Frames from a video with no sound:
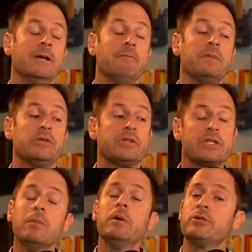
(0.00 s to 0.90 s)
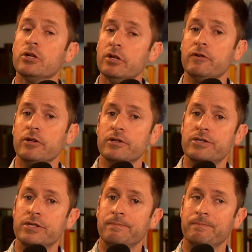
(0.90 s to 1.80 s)
To some
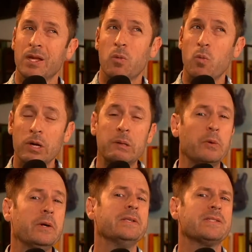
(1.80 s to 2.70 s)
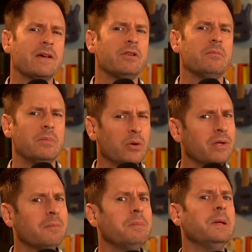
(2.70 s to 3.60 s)
observers, 1.7
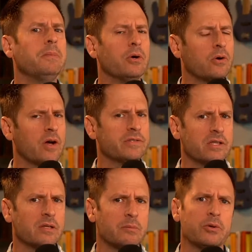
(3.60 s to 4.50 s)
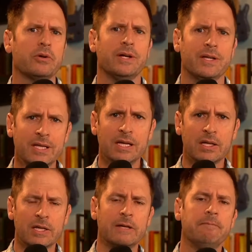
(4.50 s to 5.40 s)
million people crossing the border
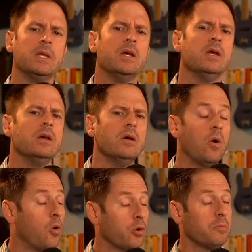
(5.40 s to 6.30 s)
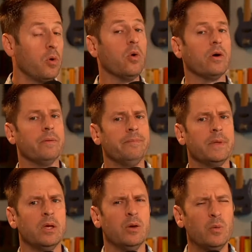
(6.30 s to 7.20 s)
illegally or more
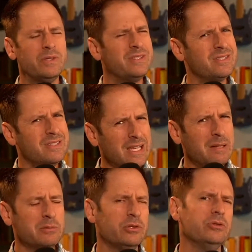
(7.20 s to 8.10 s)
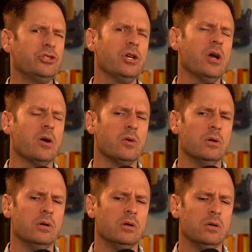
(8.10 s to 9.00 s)
would seem to show,
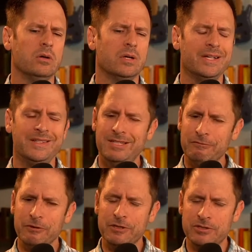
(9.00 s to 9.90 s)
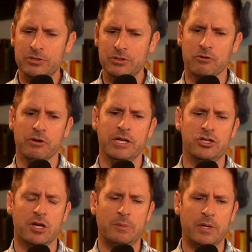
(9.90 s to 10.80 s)
in difference to Karine
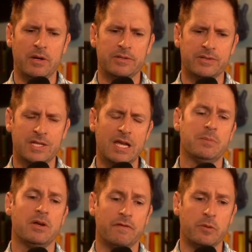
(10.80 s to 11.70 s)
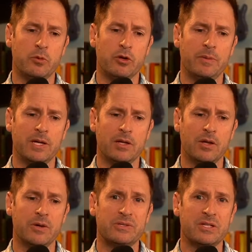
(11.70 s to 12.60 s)
Jean-Pierre's statement of the border being
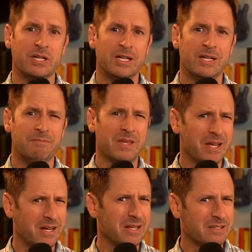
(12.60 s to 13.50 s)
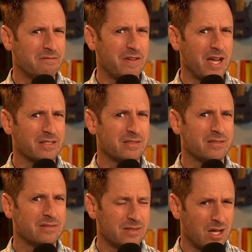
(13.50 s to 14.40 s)
closed, that it is in fact
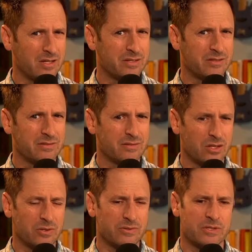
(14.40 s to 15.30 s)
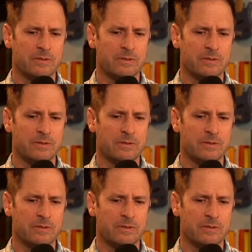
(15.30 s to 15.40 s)
not closed.